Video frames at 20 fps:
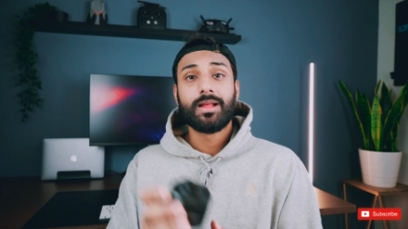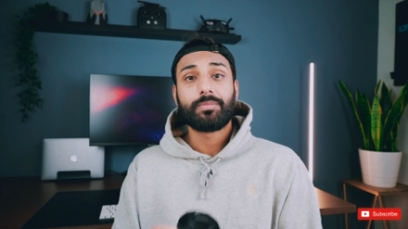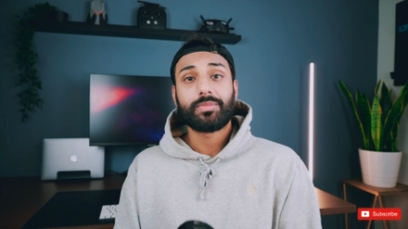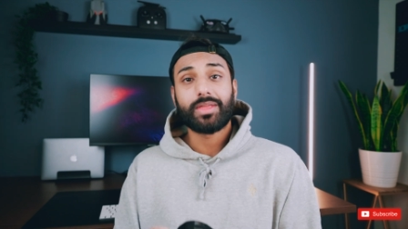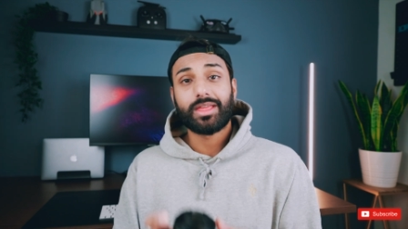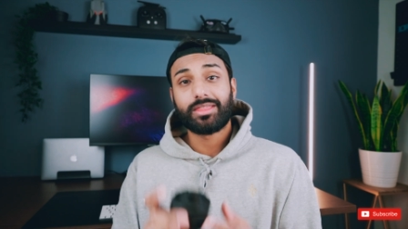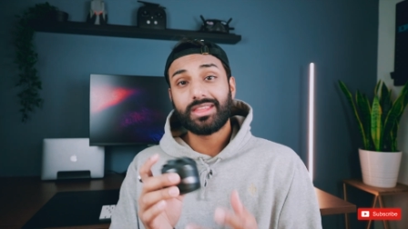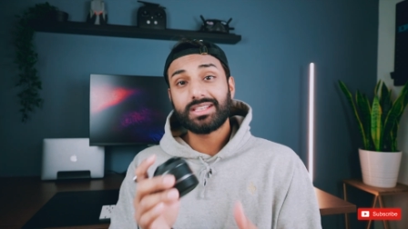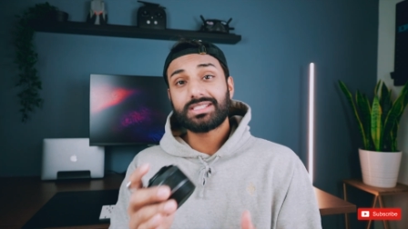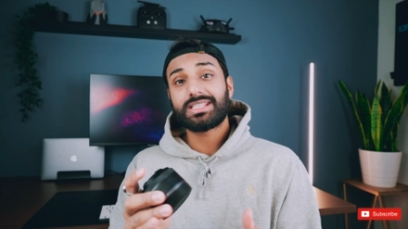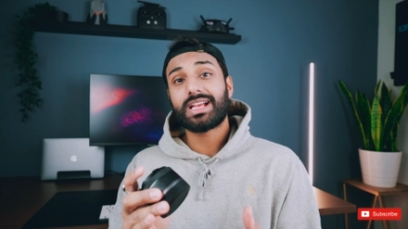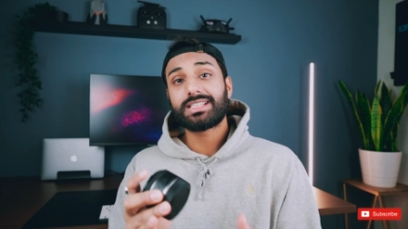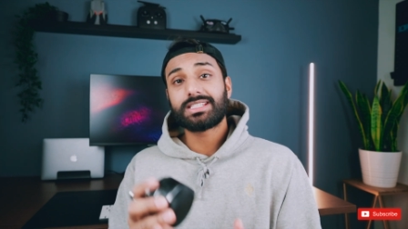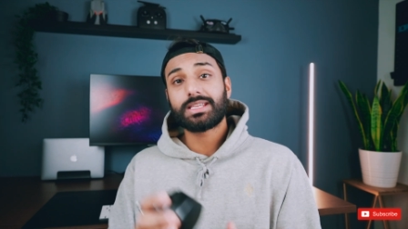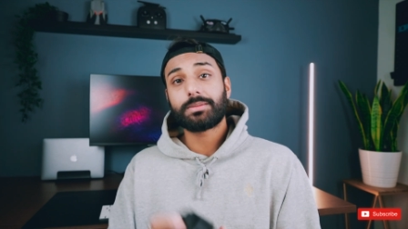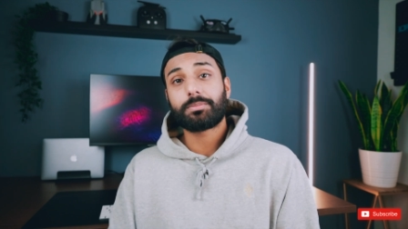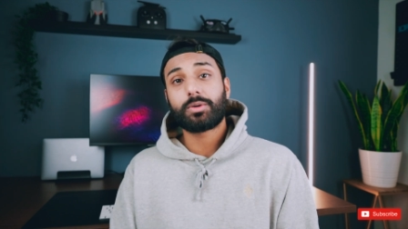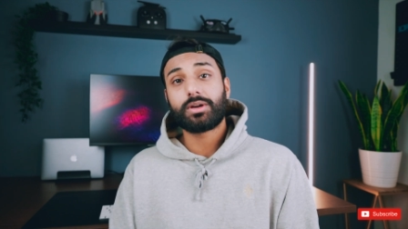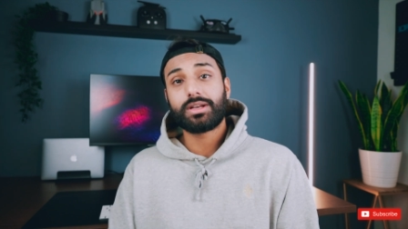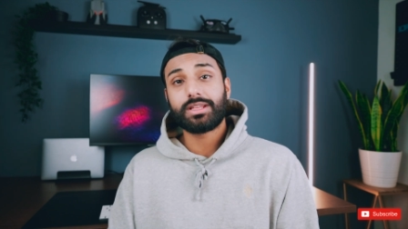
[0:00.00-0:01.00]
and this has a
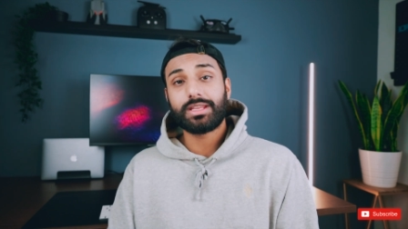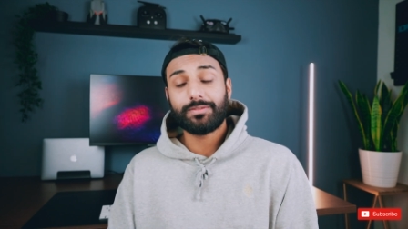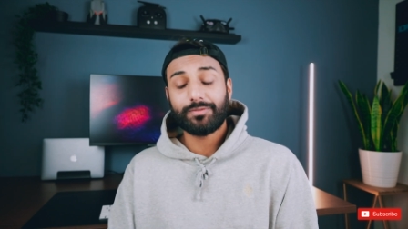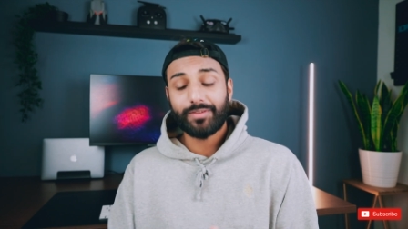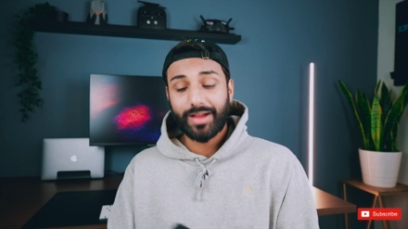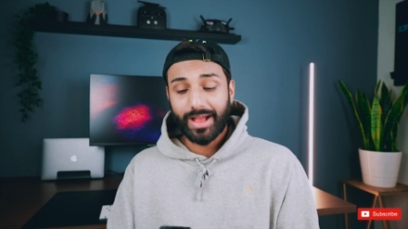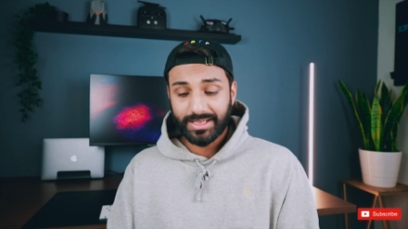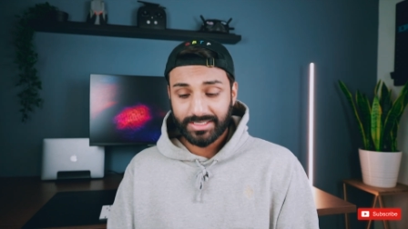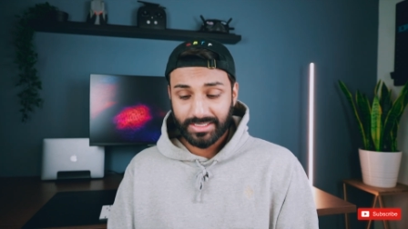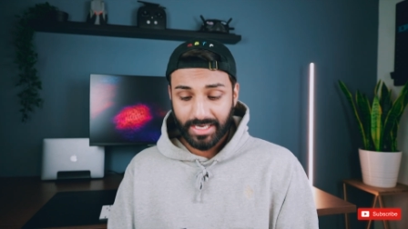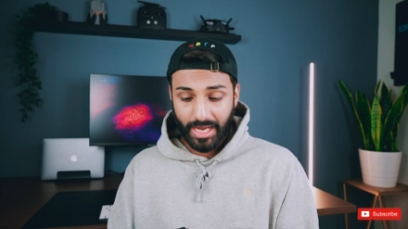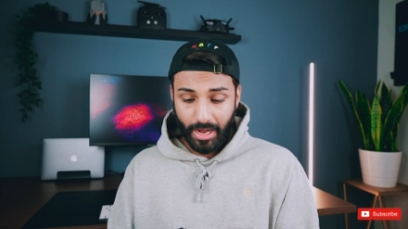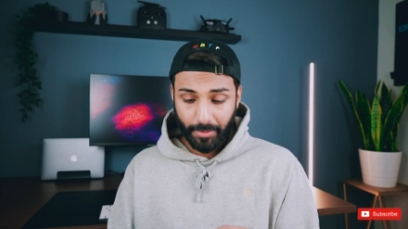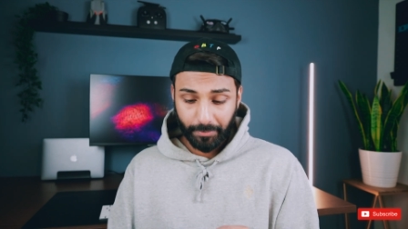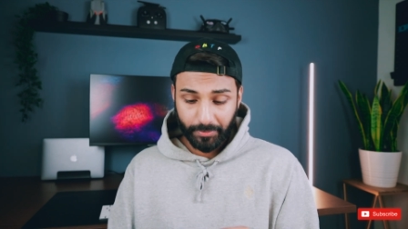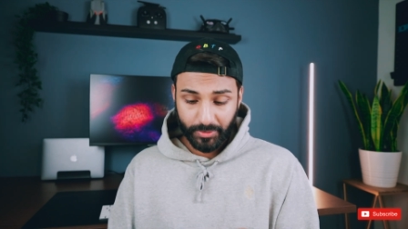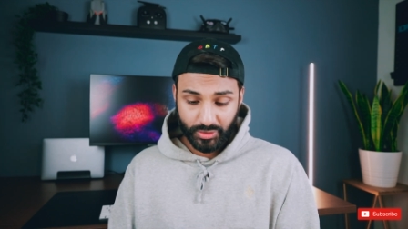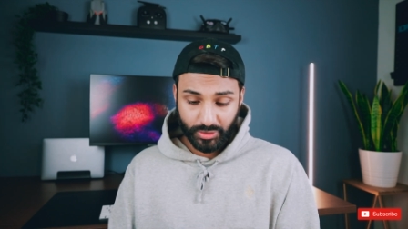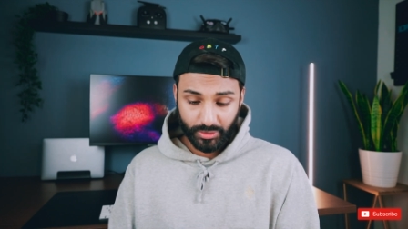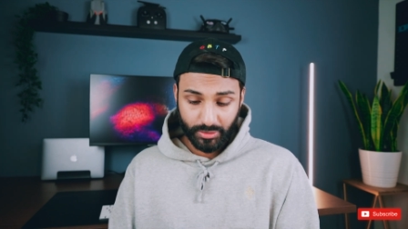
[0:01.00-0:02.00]
pretty fast
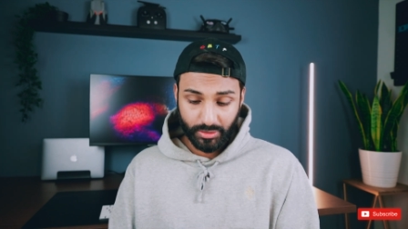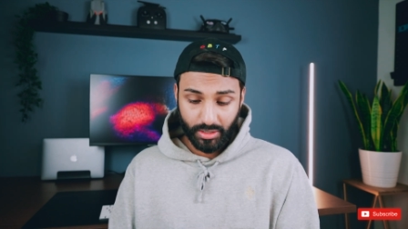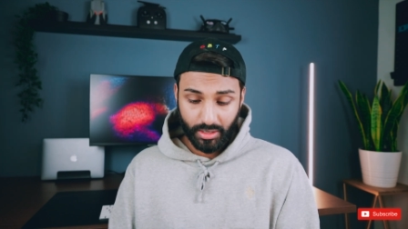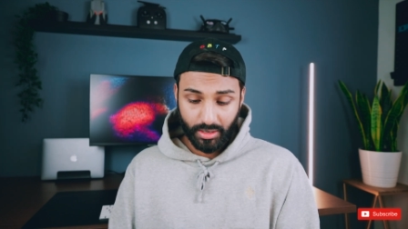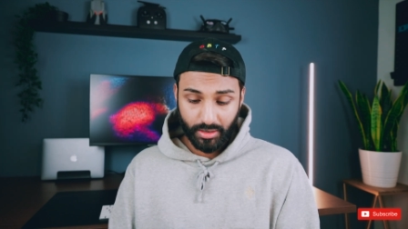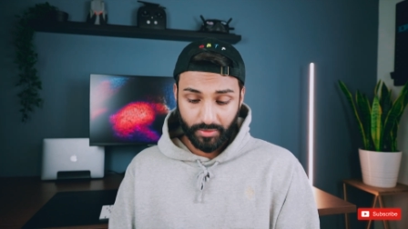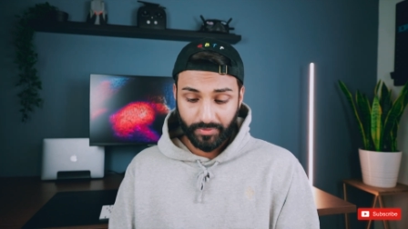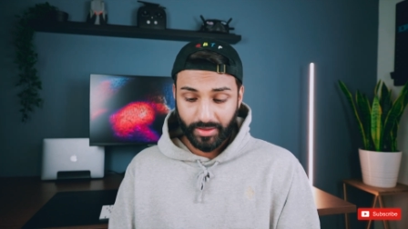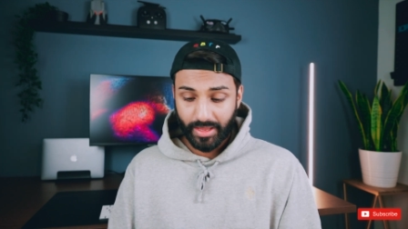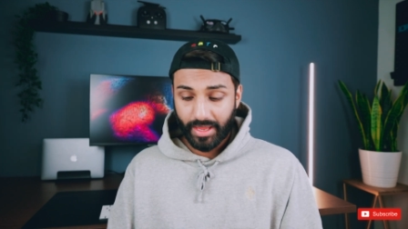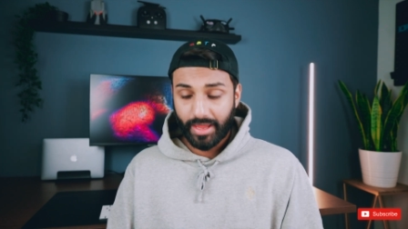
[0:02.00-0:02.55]
aperture of